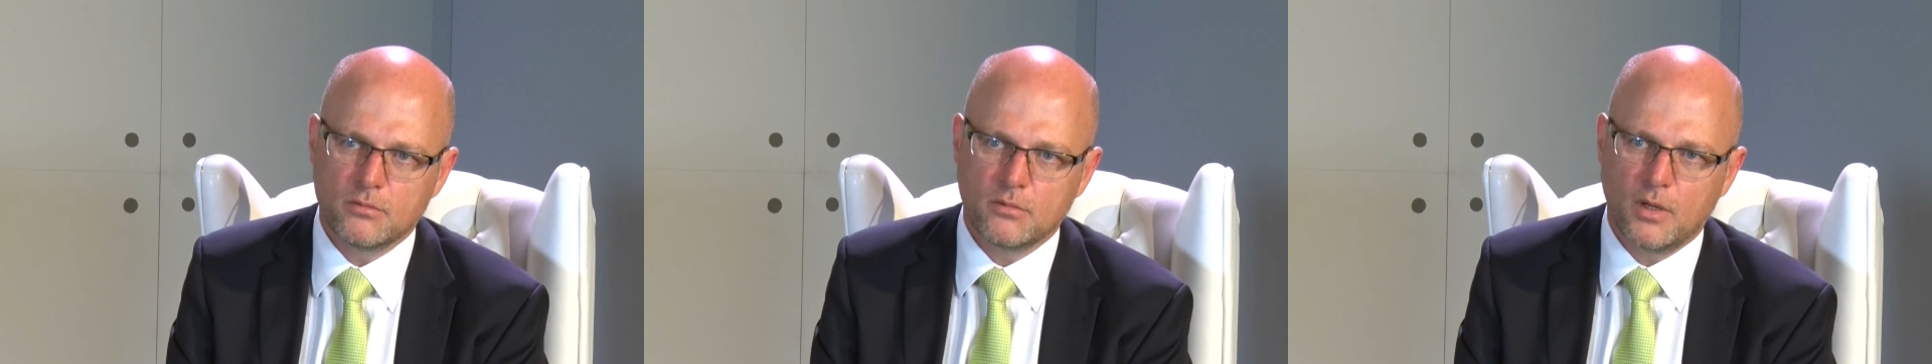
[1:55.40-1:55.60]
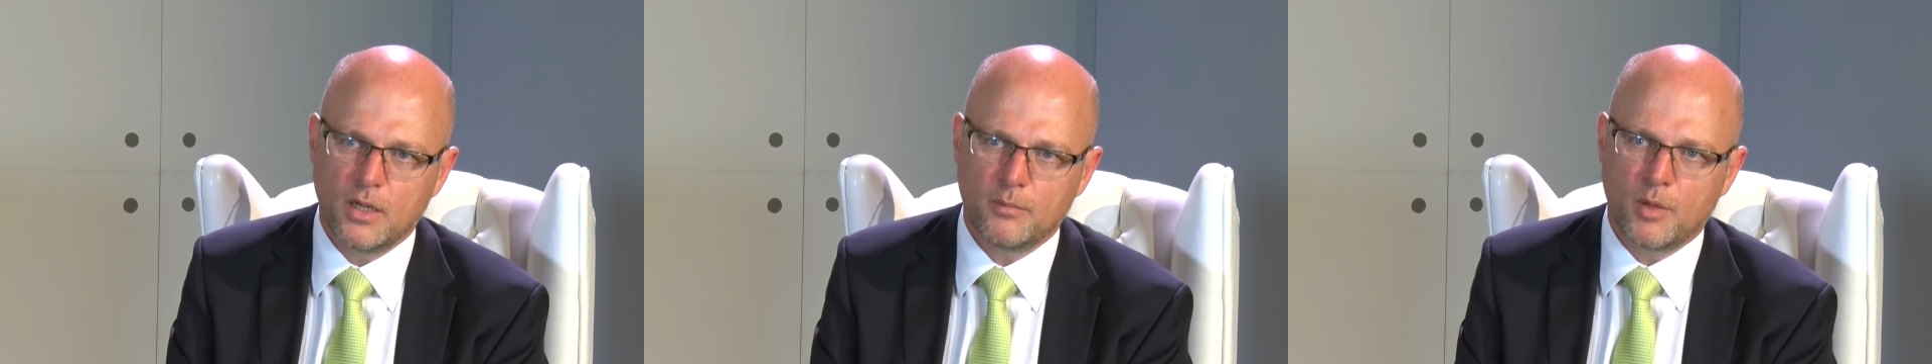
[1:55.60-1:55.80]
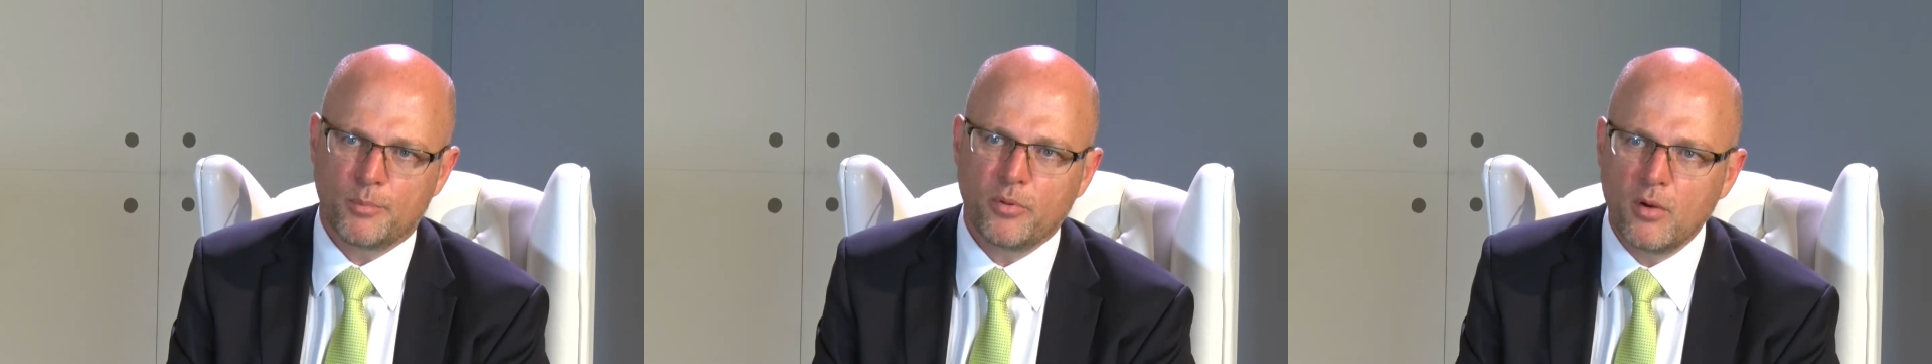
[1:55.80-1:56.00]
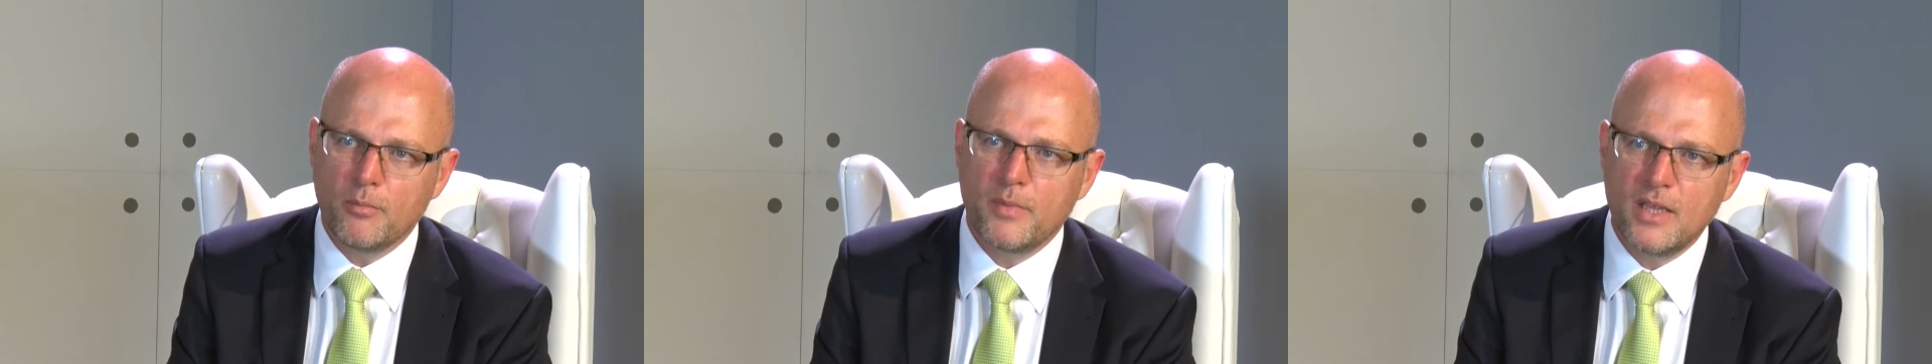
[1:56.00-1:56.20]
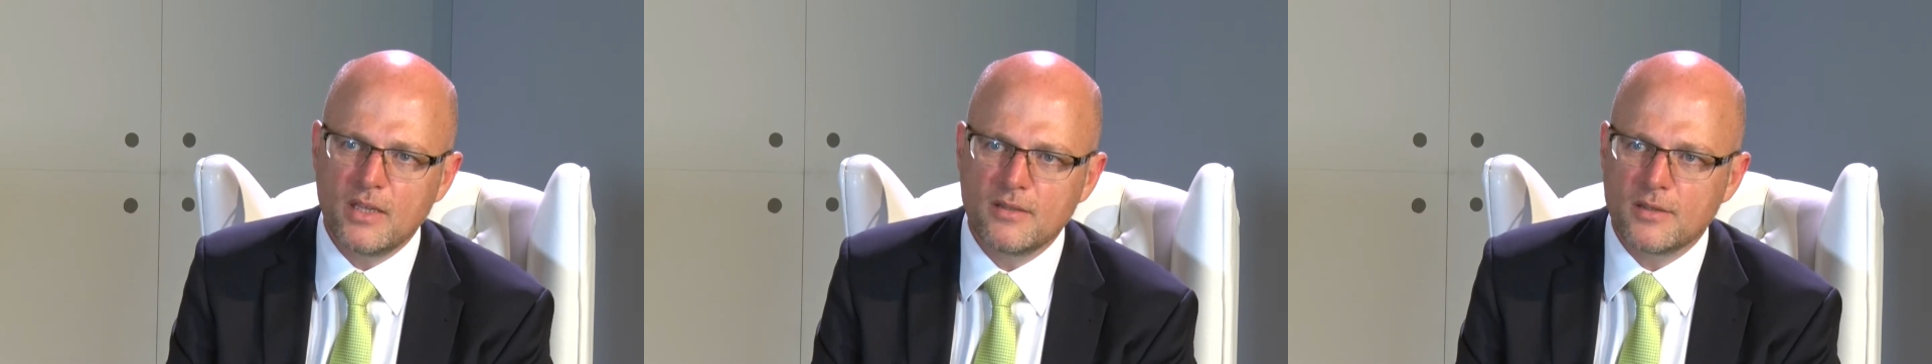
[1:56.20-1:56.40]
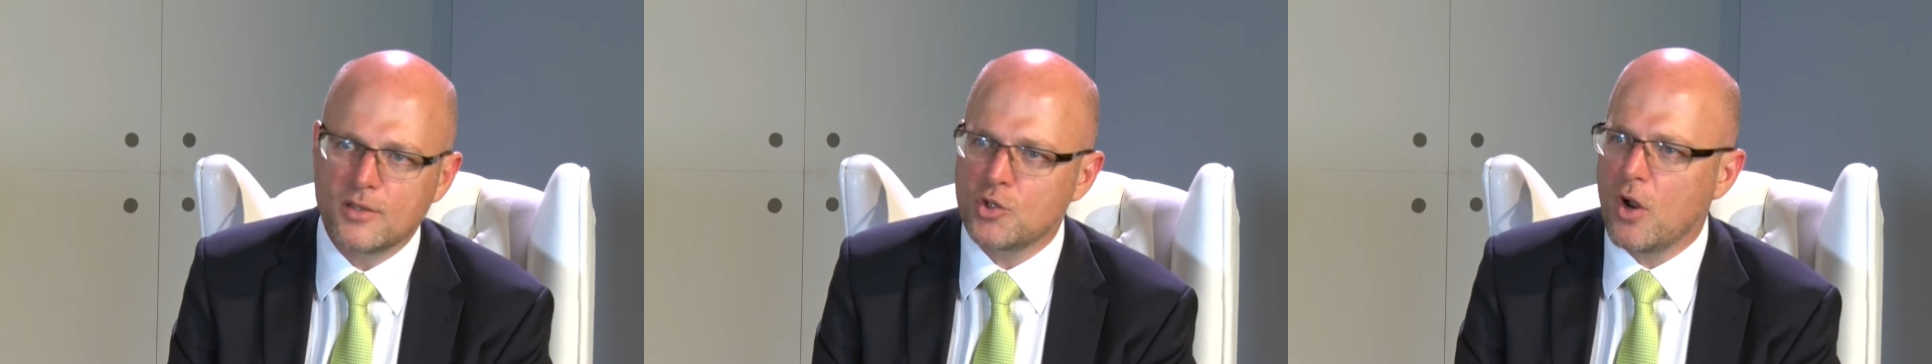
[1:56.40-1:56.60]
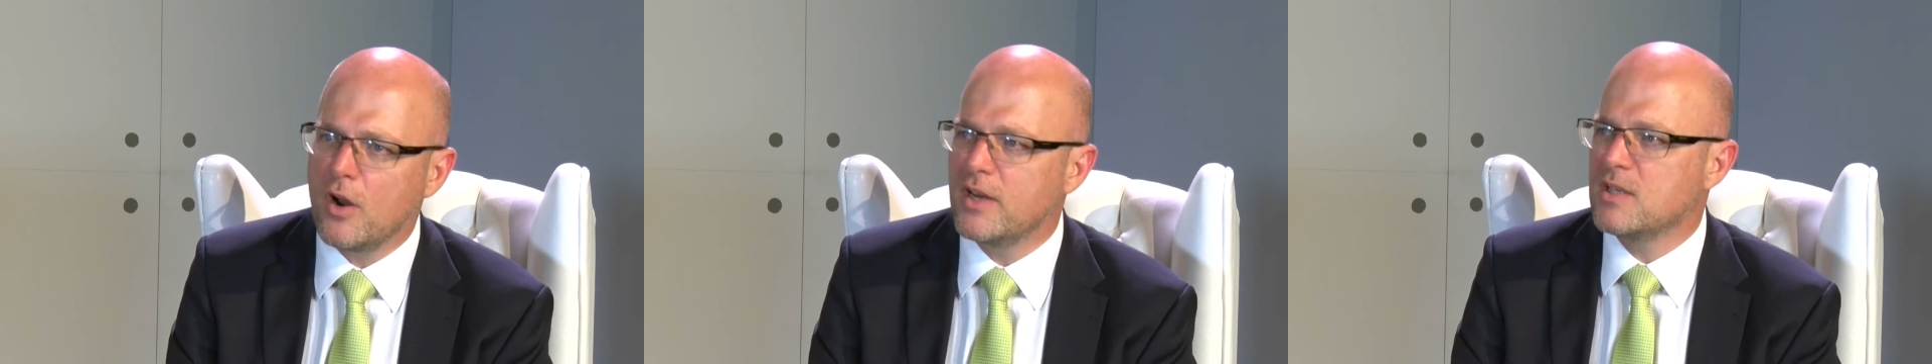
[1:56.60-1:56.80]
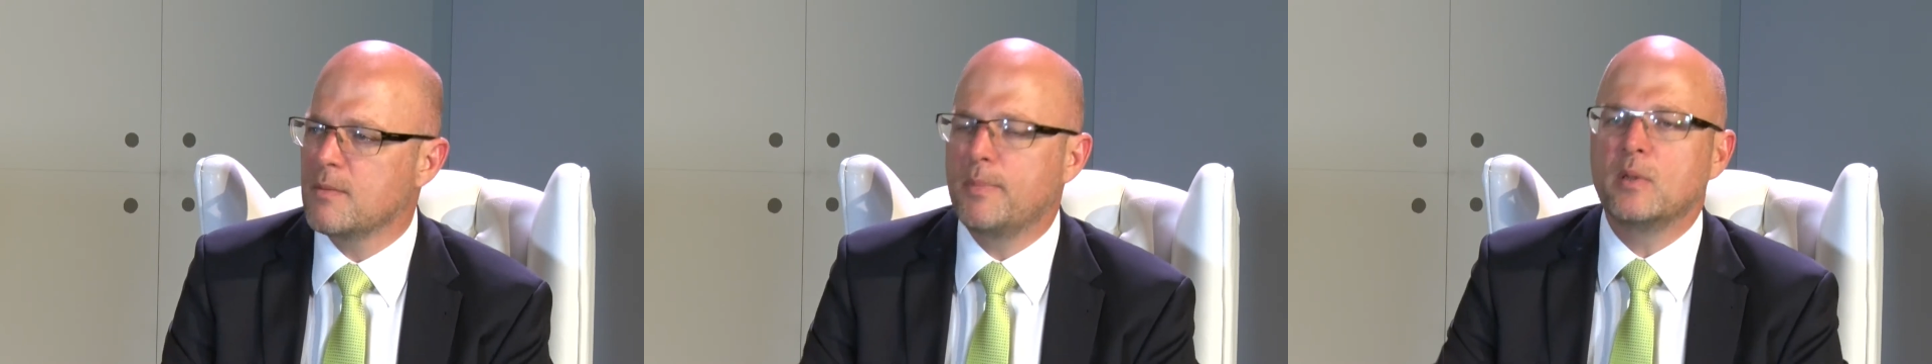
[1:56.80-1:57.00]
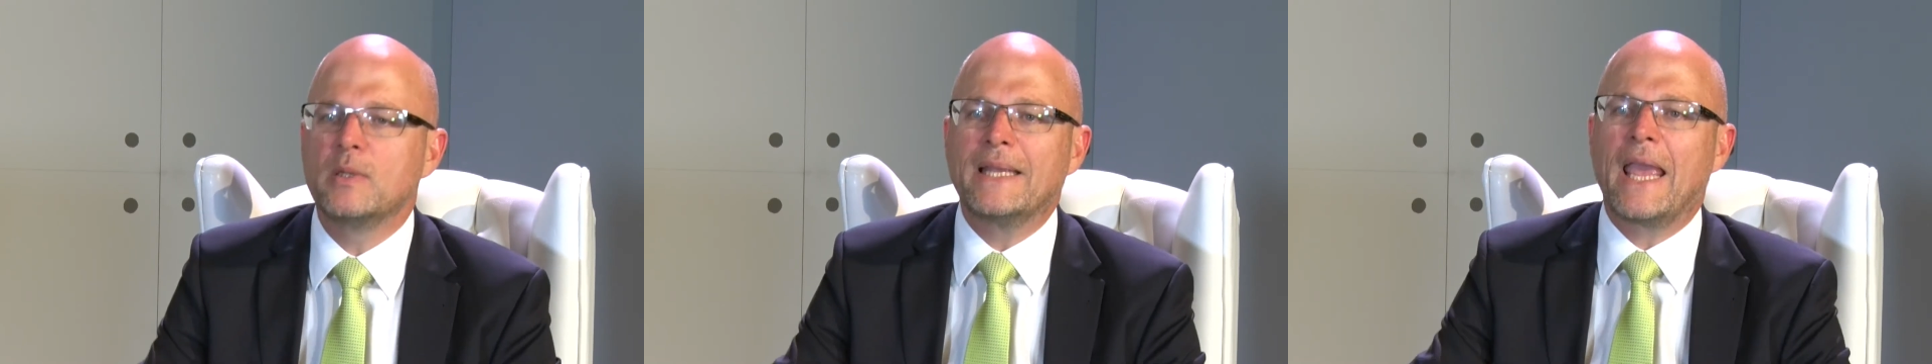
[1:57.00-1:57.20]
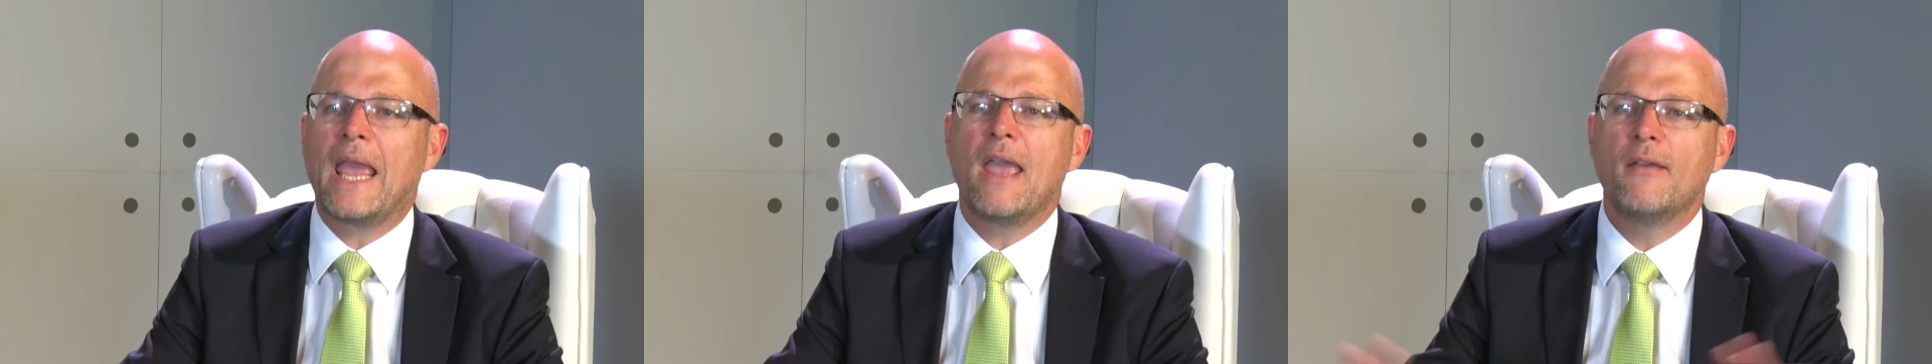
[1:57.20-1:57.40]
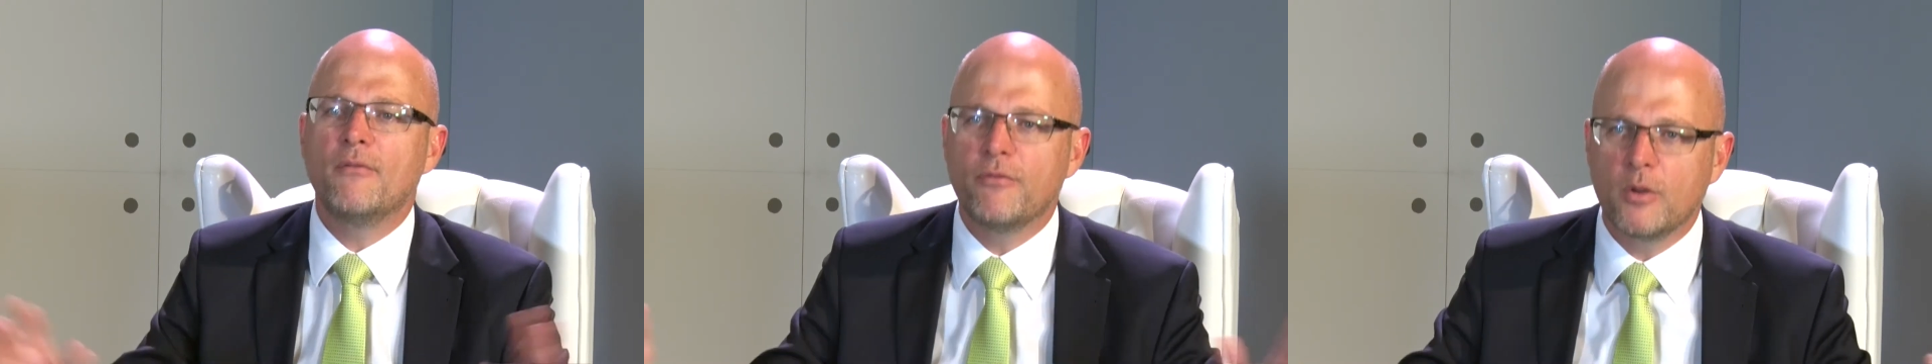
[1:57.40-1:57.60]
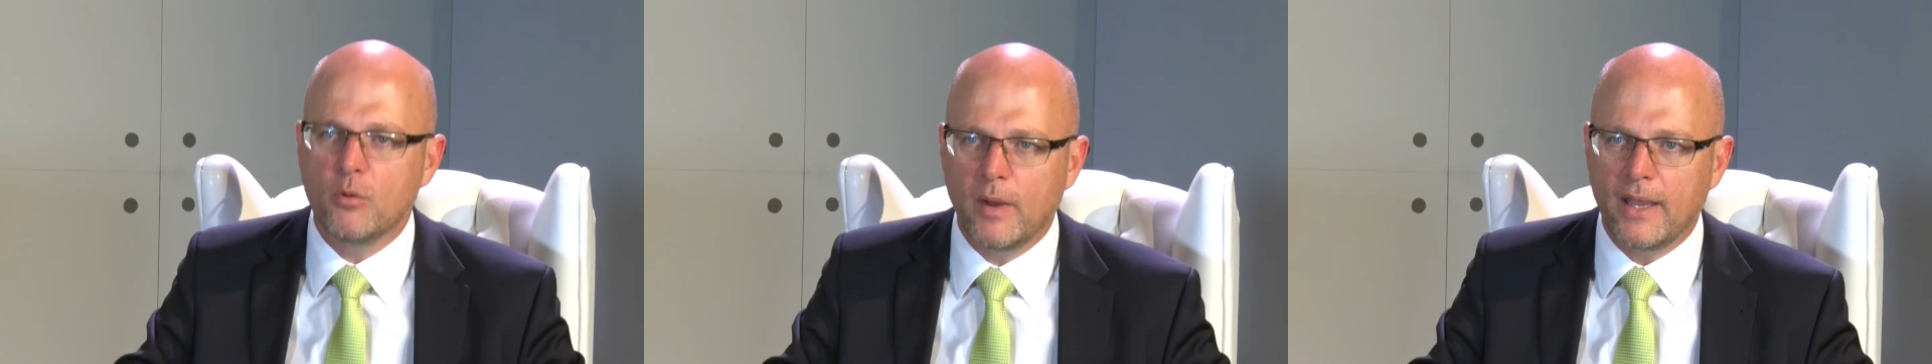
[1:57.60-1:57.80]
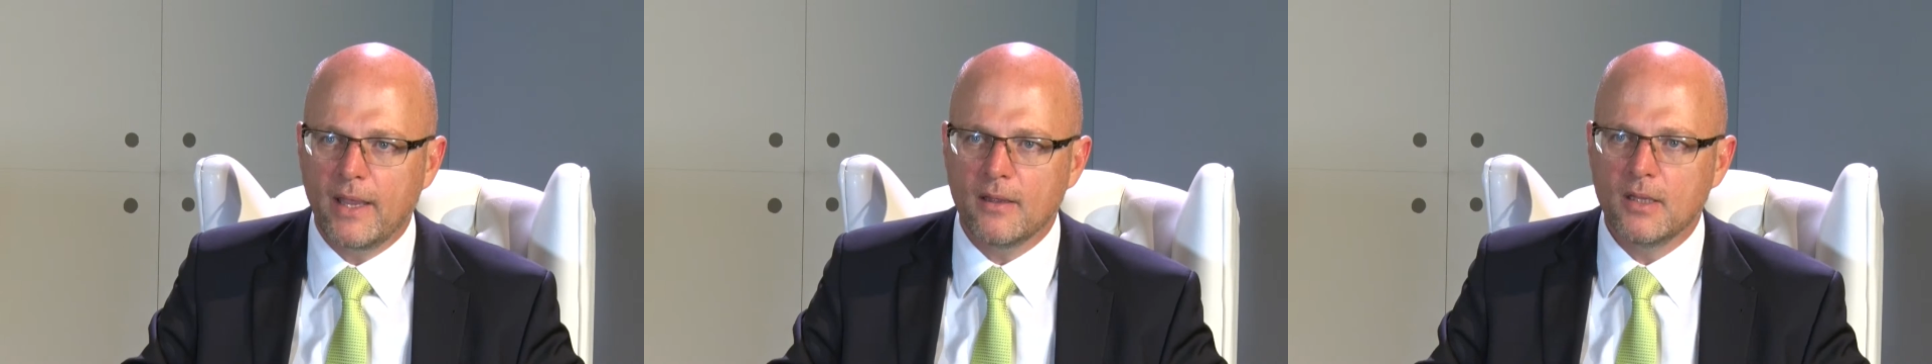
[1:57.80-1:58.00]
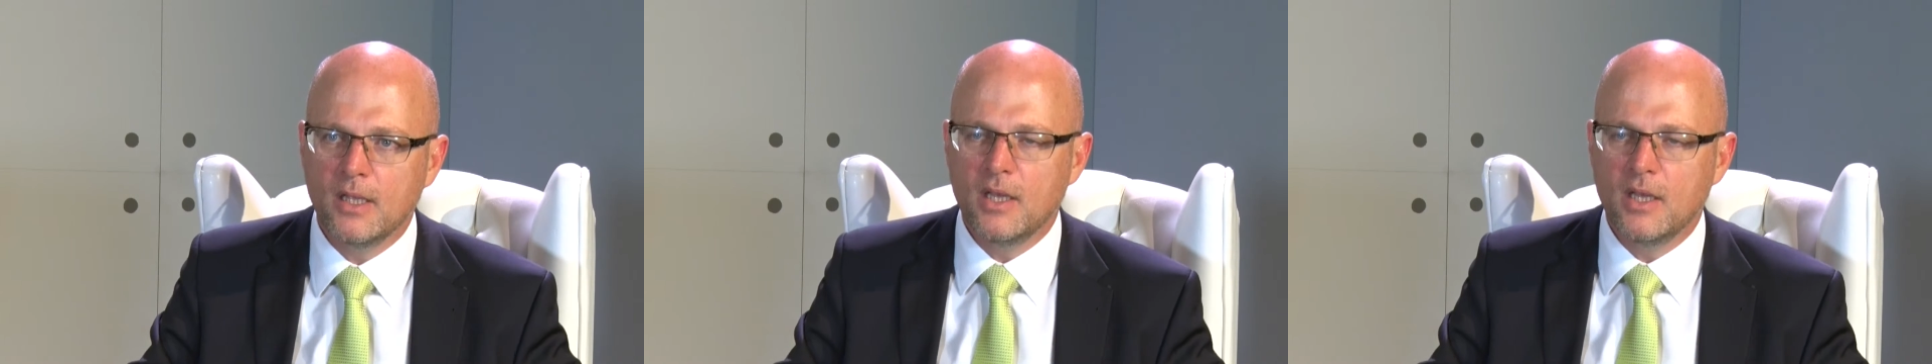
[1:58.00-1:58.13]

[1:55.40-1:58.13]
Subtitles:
Right? The problem is the Chinese are building everywhere.